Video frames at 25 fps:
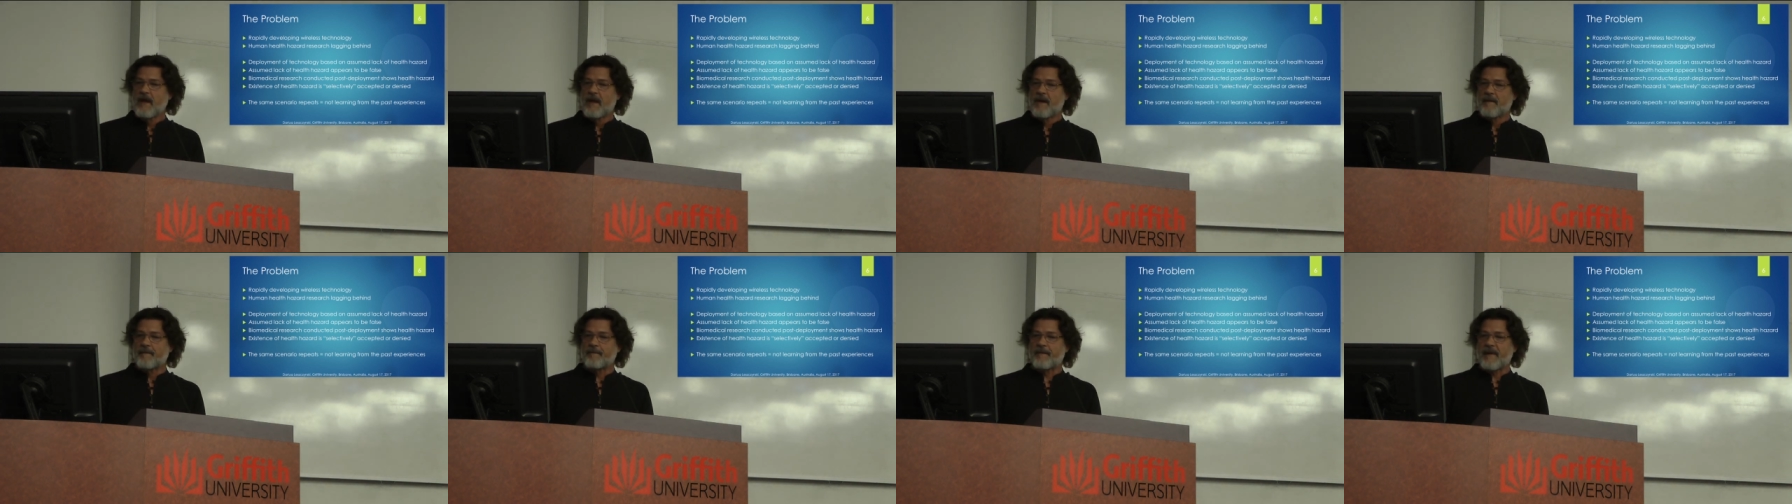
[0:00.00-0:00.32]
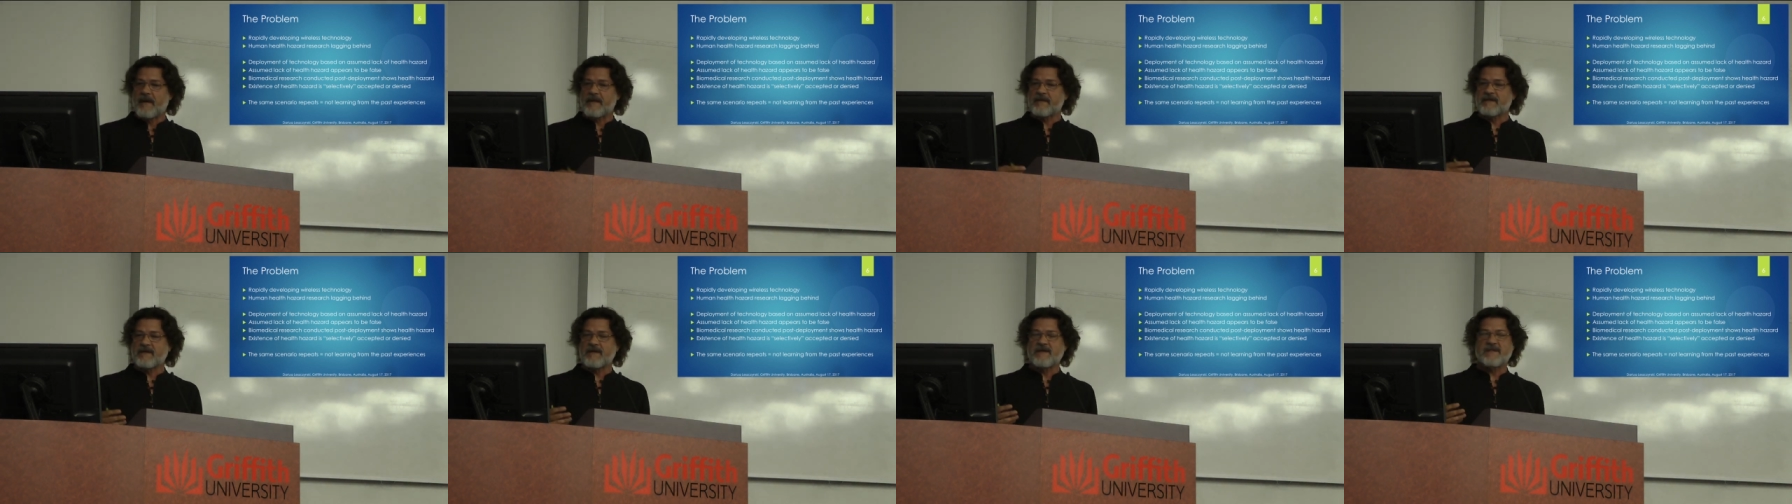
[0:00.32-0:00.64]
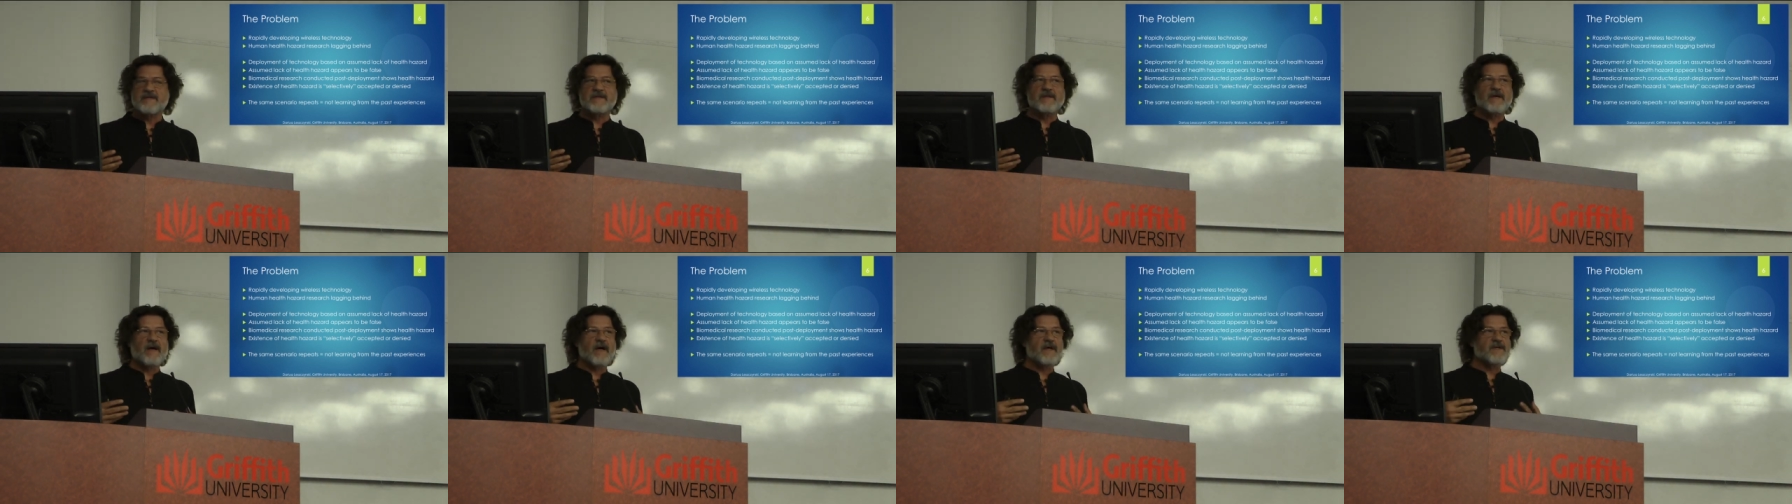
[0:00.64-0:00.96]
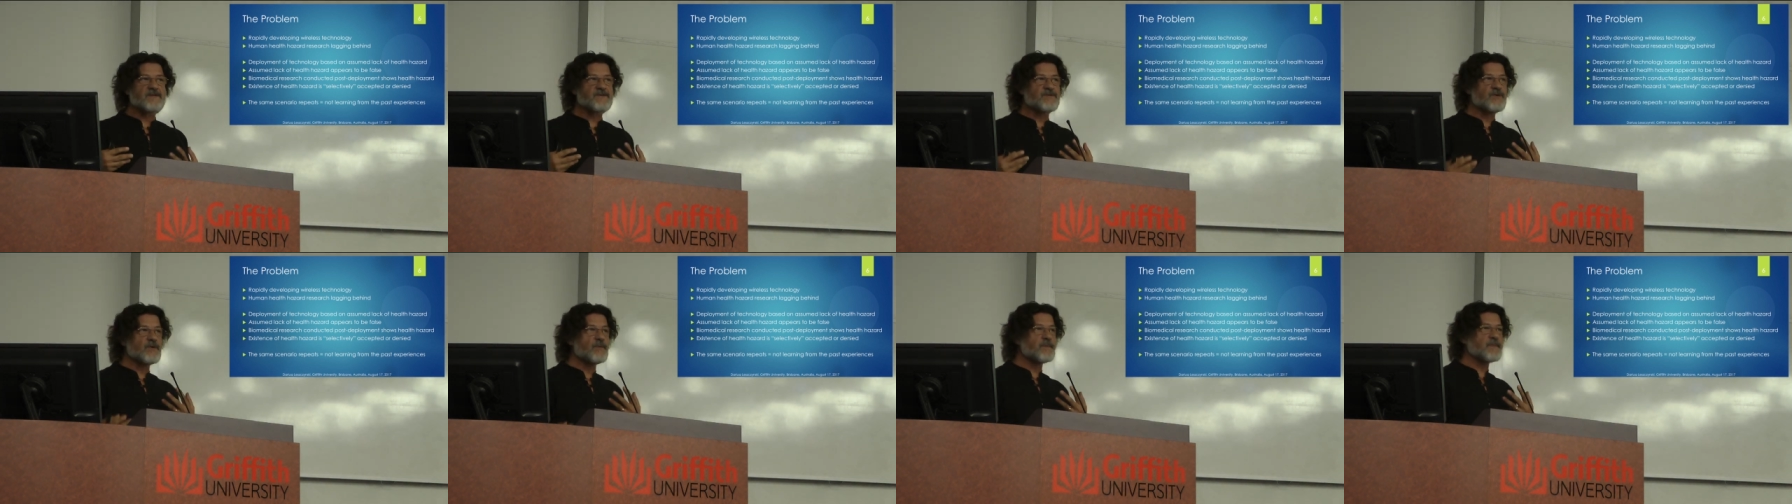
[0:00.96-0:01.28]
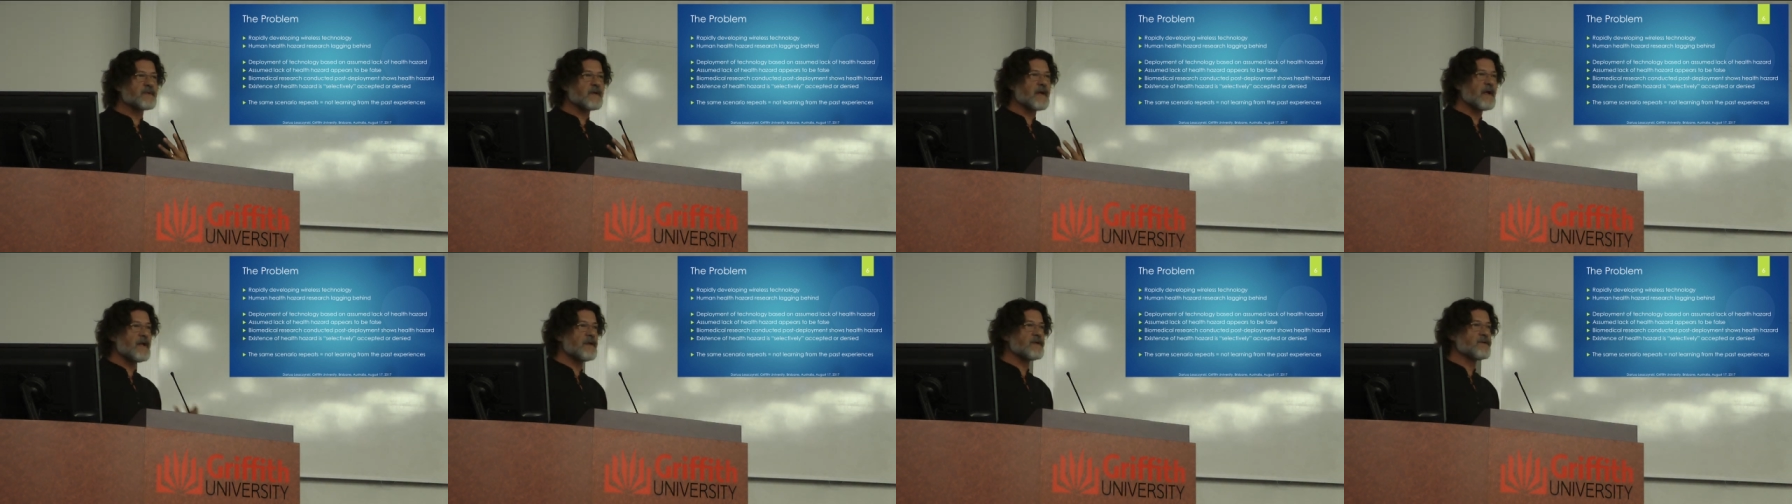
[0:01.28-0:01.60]
But this assumed
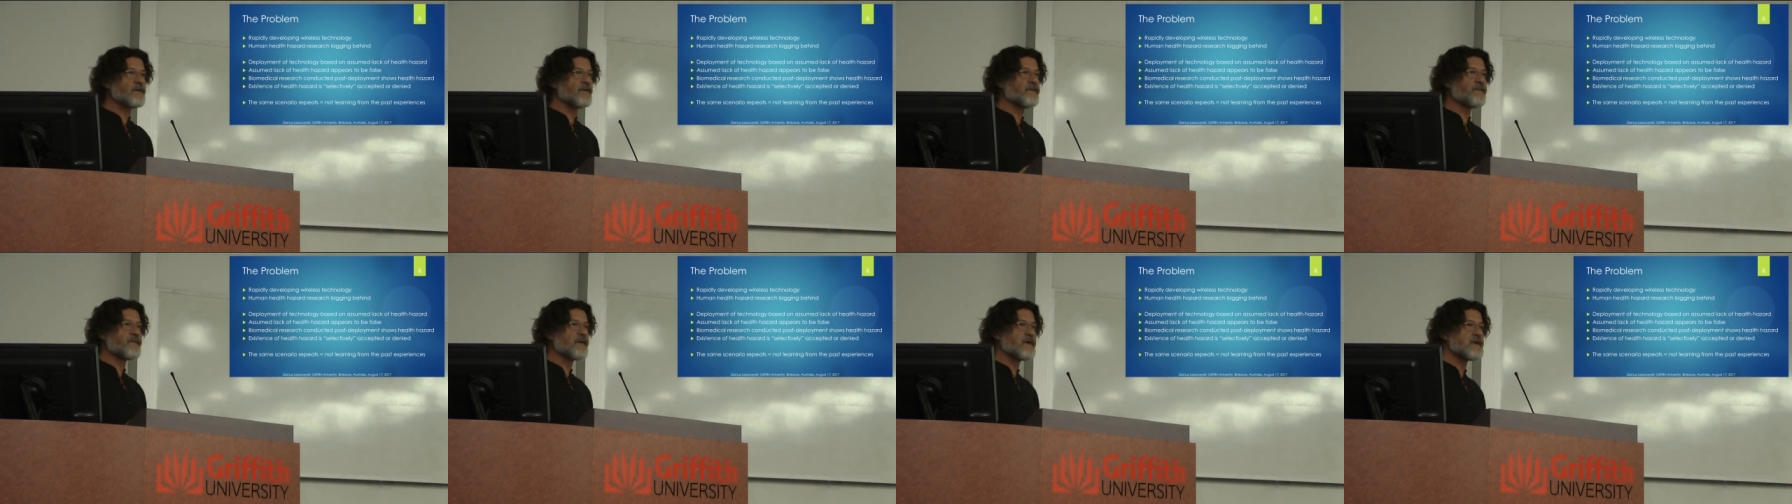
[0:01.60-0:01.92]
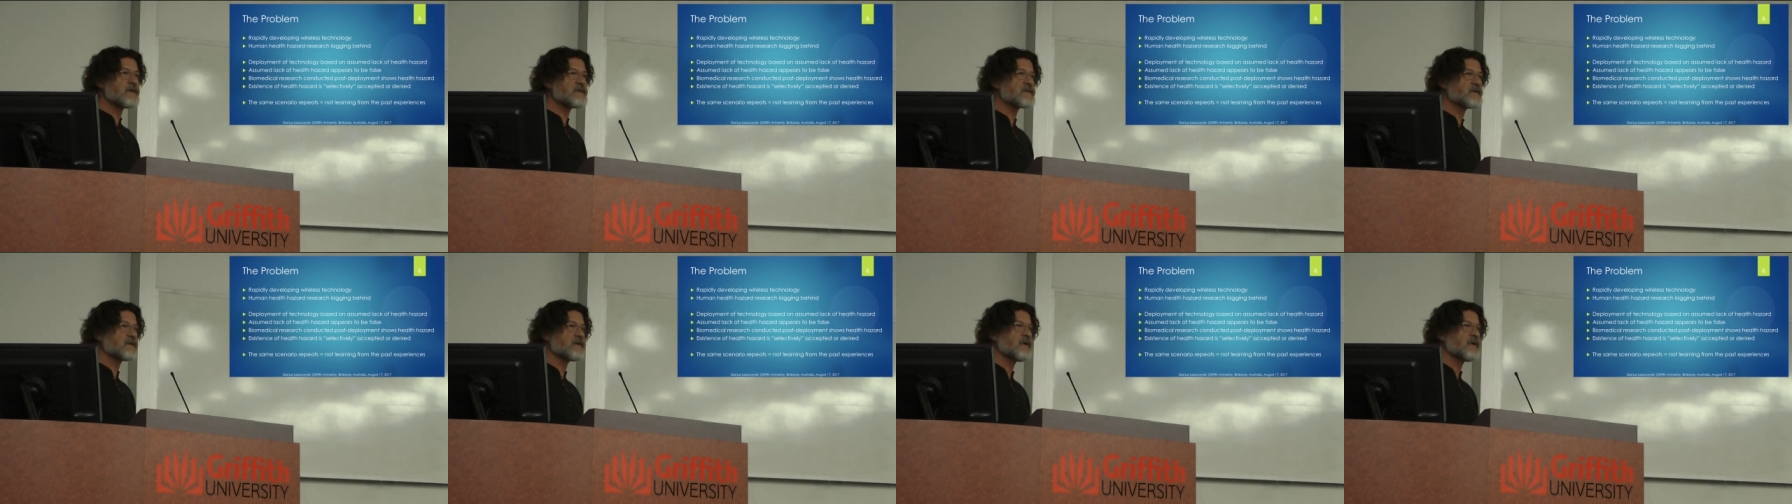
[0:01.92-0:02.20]
health of risk